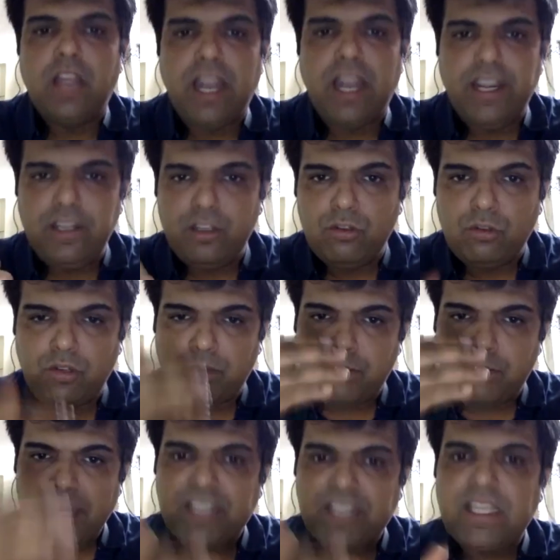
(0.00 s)
and you
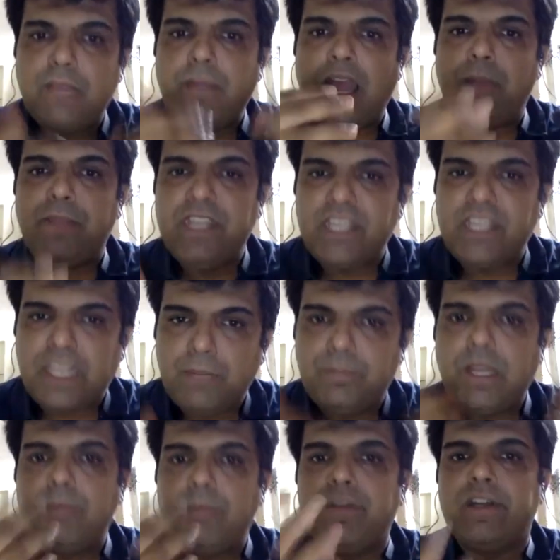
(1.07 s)
make them happy,
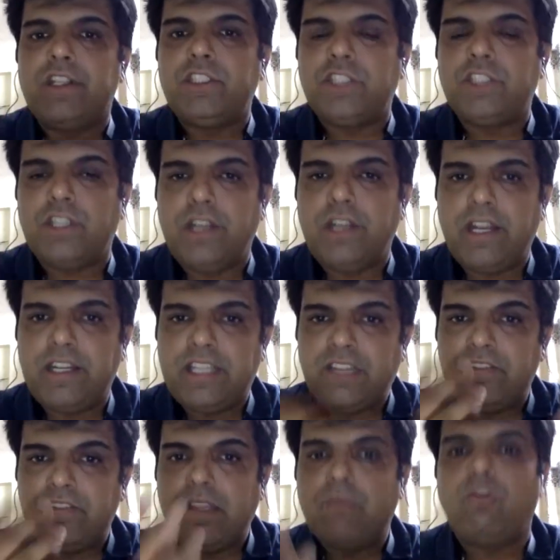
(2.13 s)
keep them nurtured and
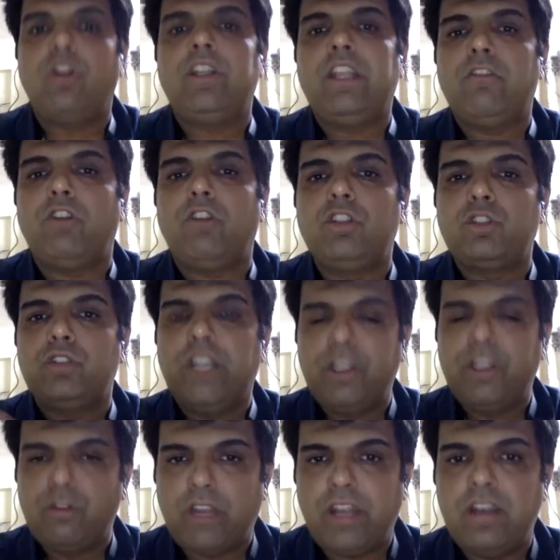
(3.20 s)
give them what they want so
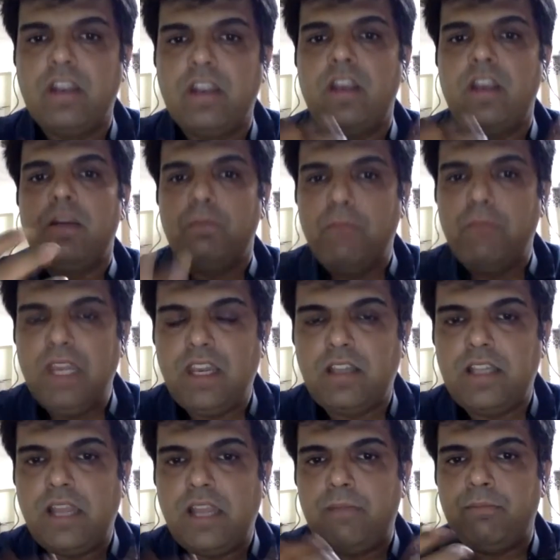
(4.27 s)
that you can milk
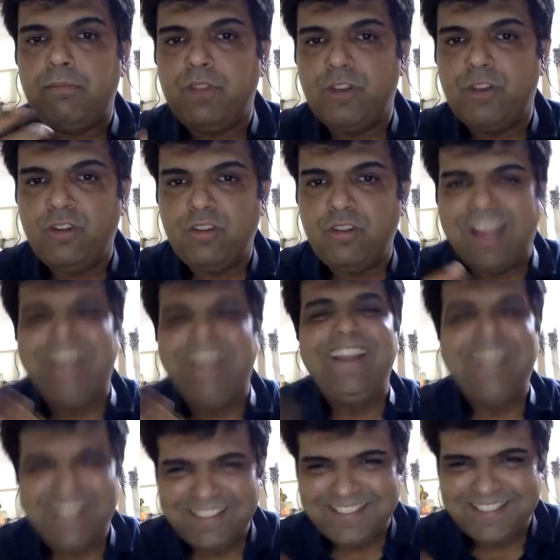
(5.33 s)
them. You know,
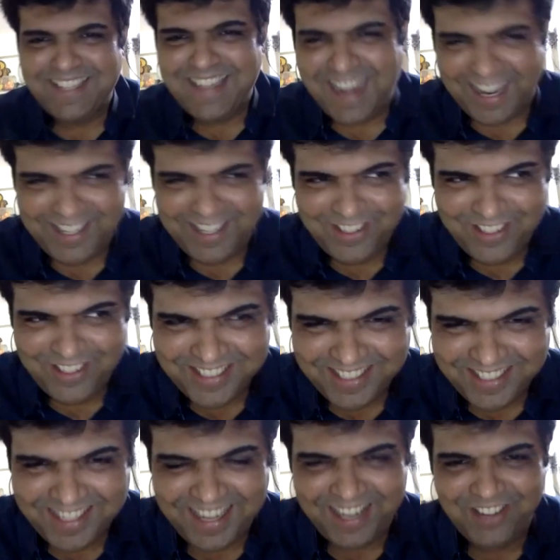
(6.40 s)
it is an
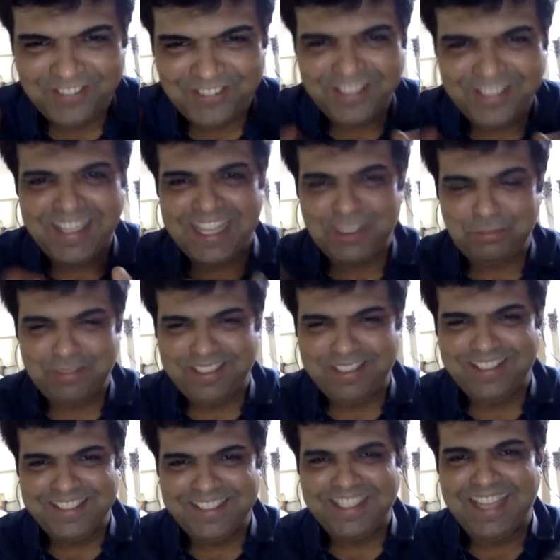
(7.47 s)
ideological kind of a
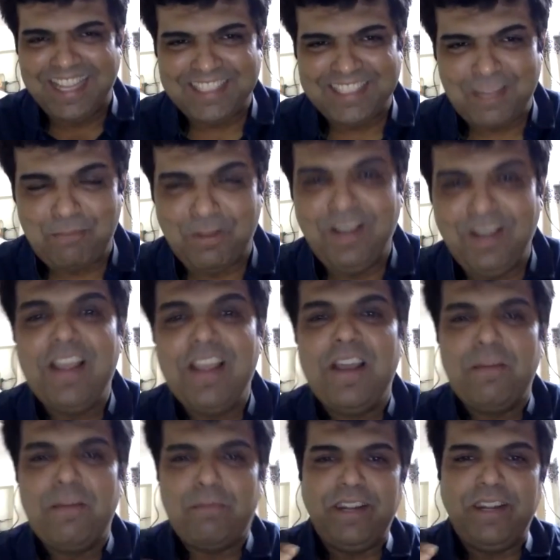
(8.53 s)
example,
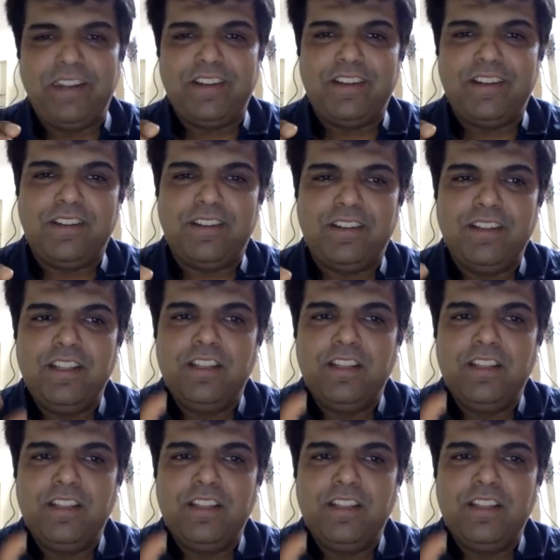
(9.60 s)
but the